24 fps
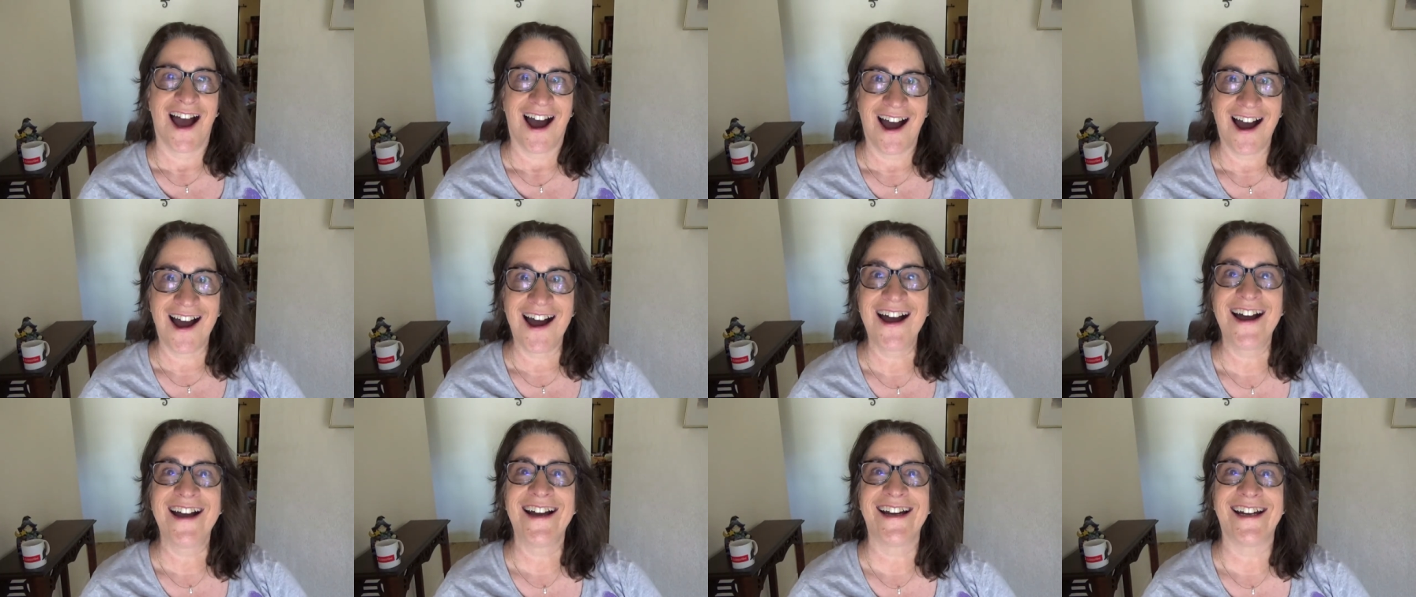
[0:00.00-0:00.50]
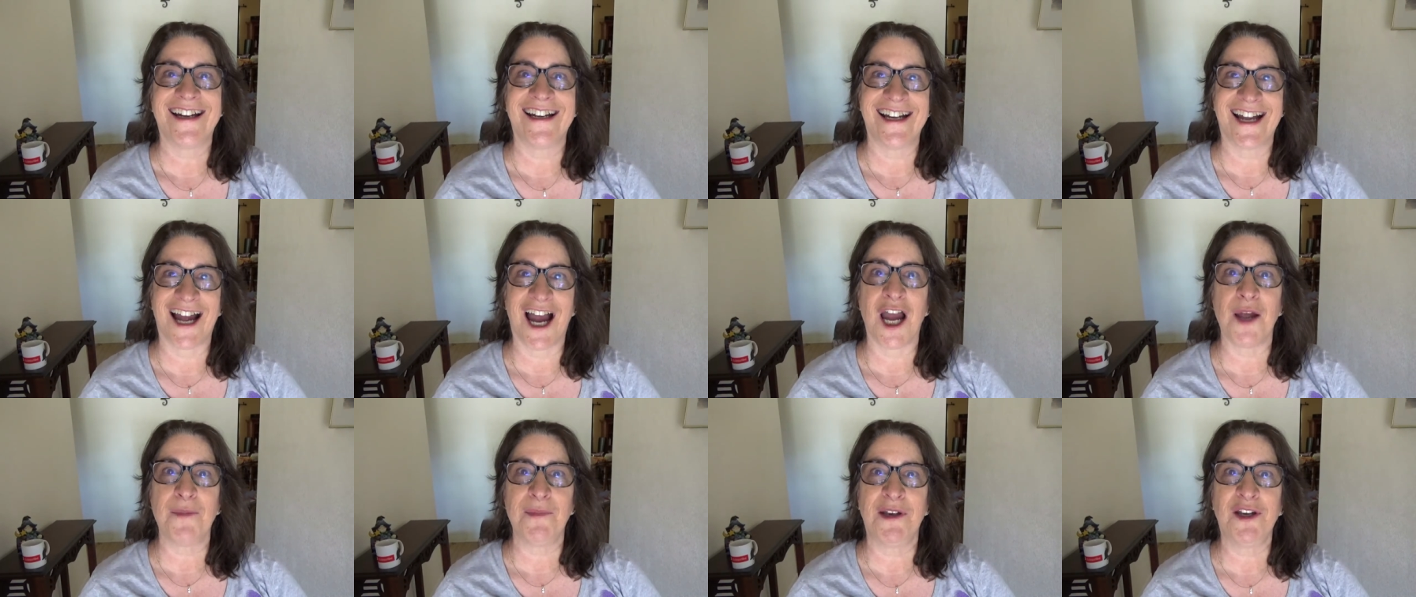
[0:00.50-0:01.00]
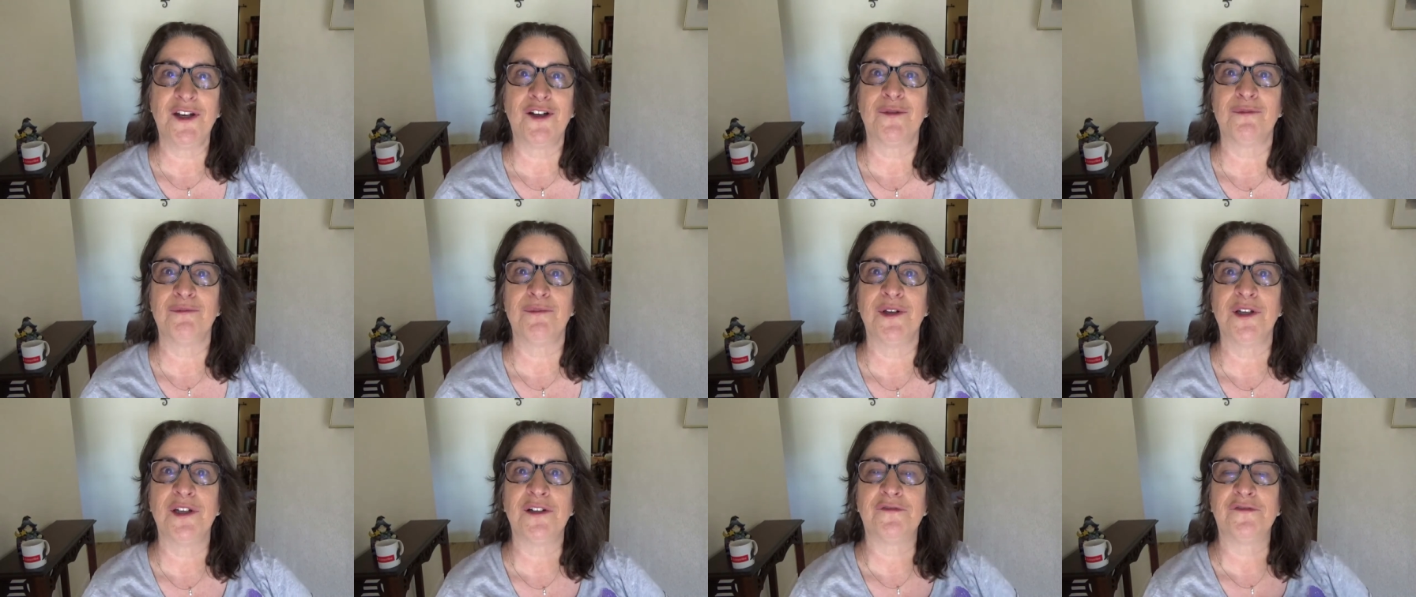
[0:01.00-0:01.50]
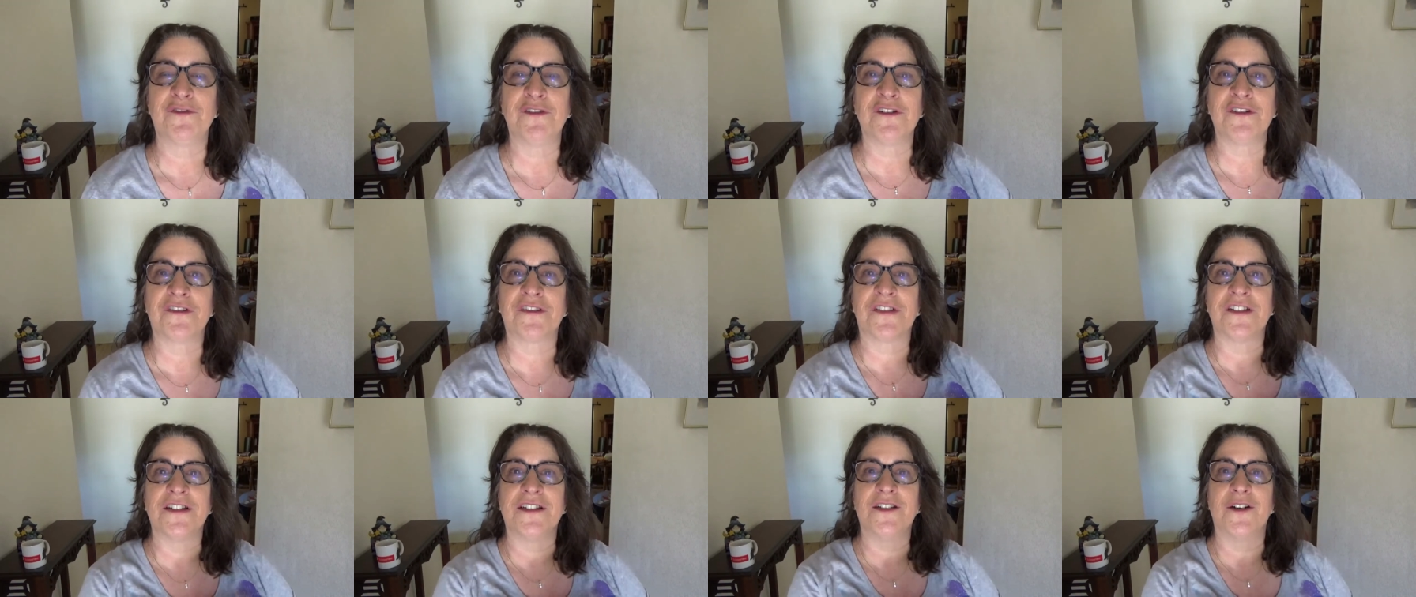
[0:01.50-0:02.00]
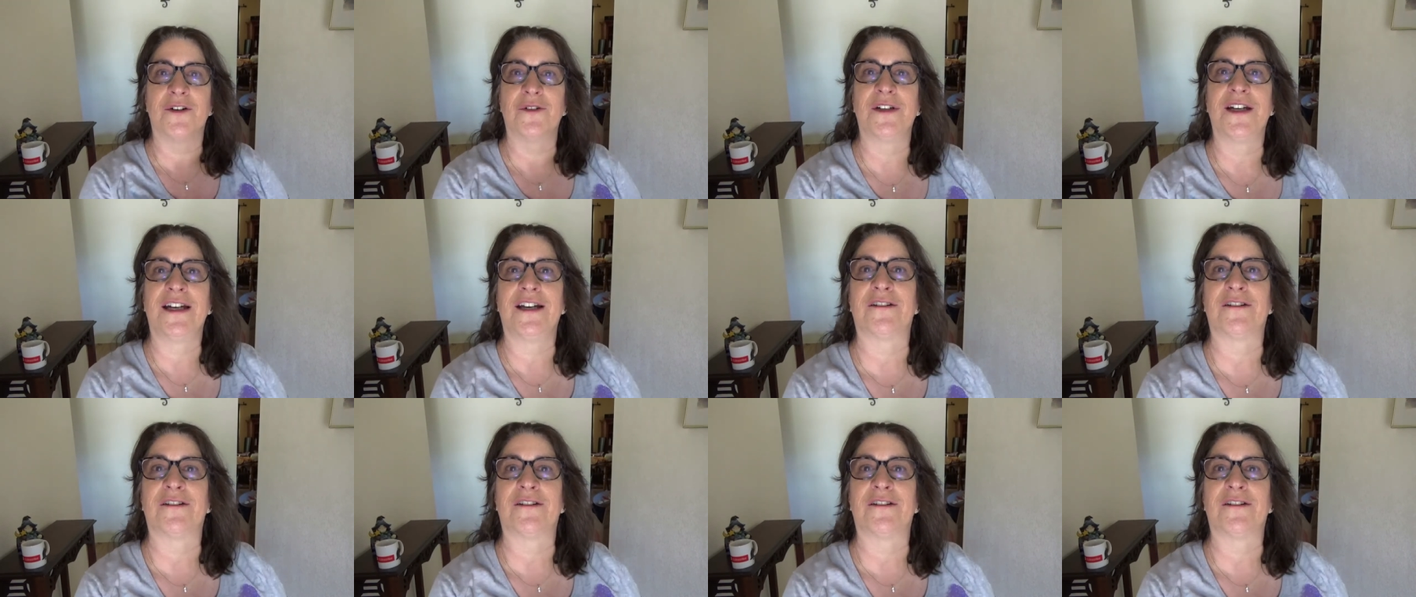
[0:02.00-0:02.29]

Hi, I'm here in beautiful Sedona,